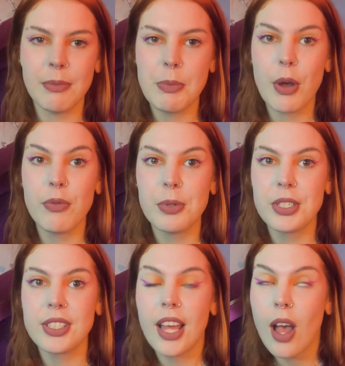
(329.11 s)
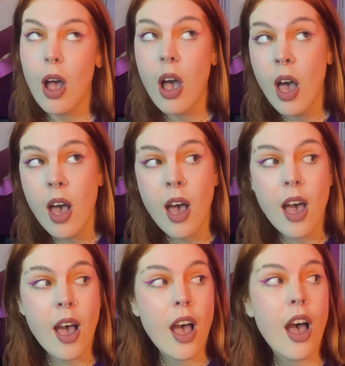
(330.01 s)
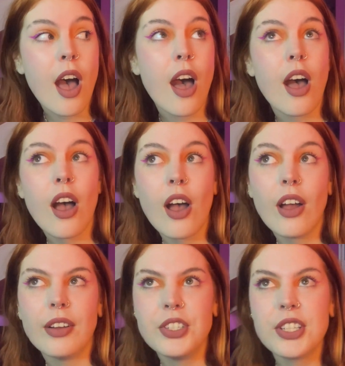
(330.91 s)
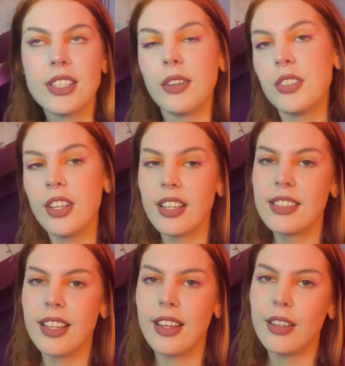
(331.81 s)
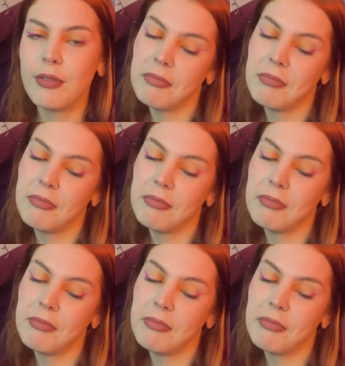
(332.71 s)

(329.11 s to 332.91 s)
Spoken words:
And we both were just like, and she just looked at us like,